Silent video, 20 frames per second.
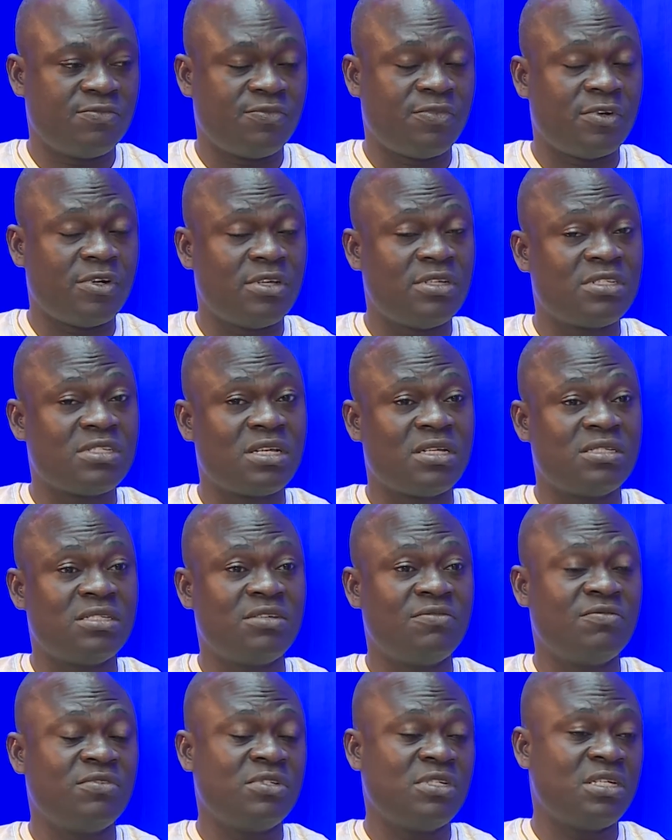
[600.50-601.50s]
For instance,
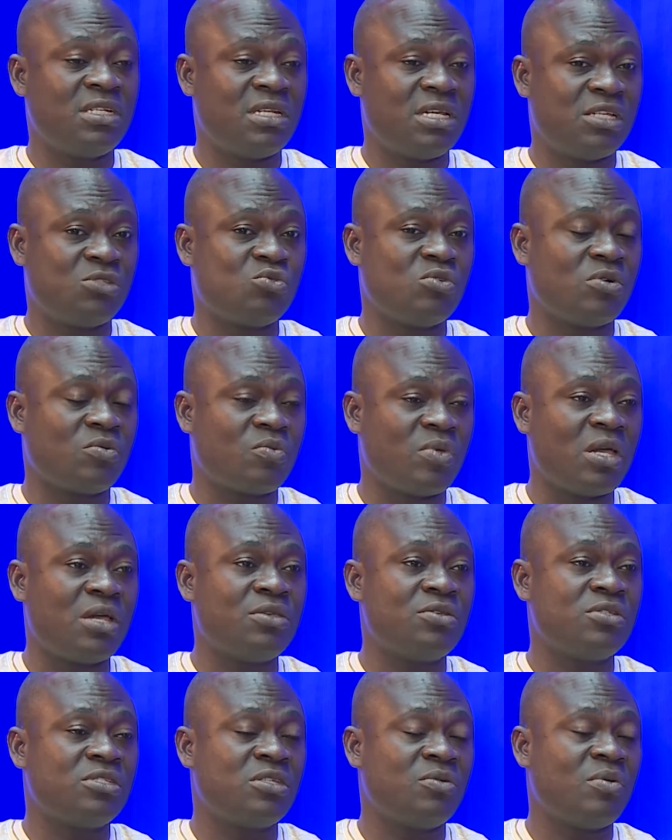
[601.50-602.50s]
even the network we are
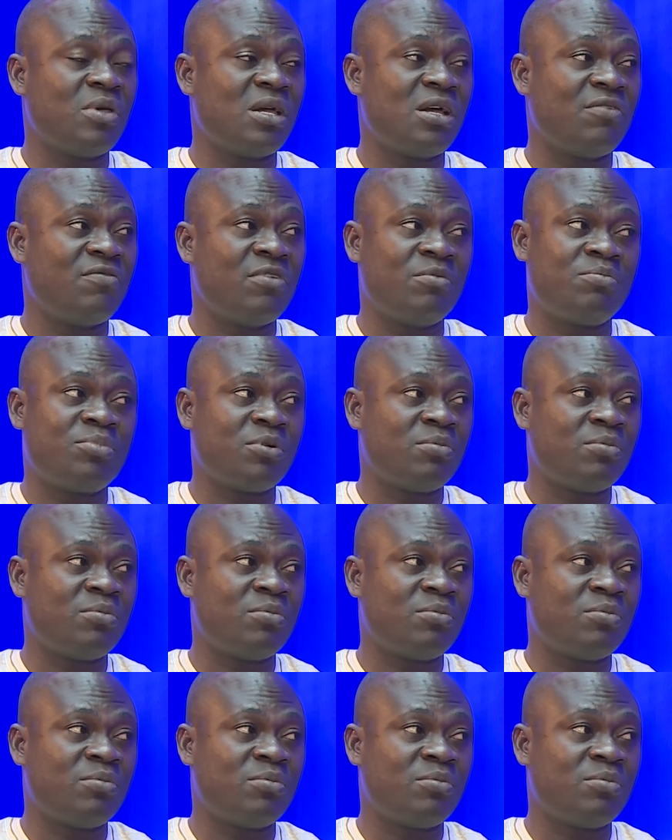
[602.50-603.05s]
using, we are having